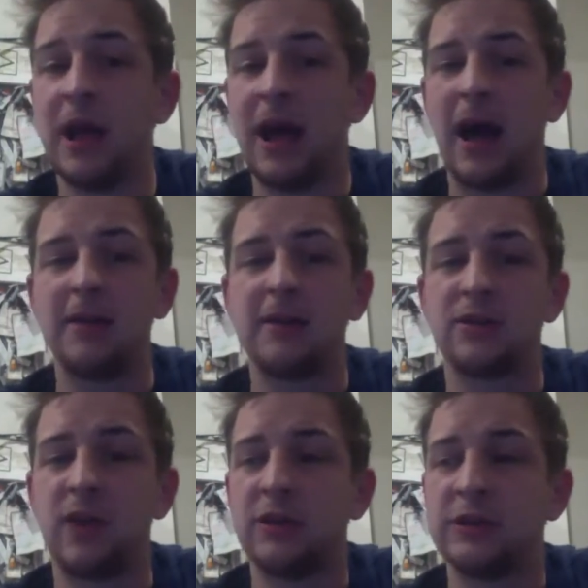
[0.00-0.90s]
I think
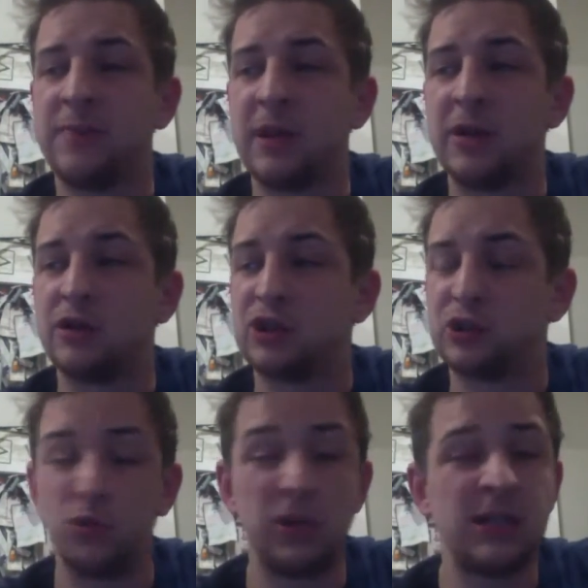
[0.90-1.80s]
Toronto's better
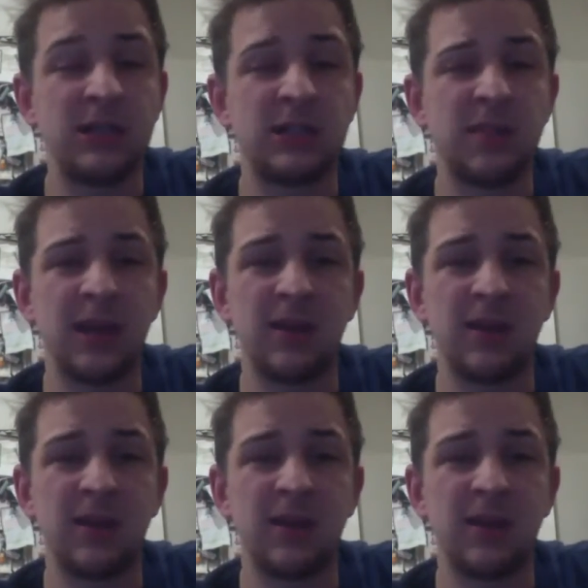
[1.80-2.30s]
suited to make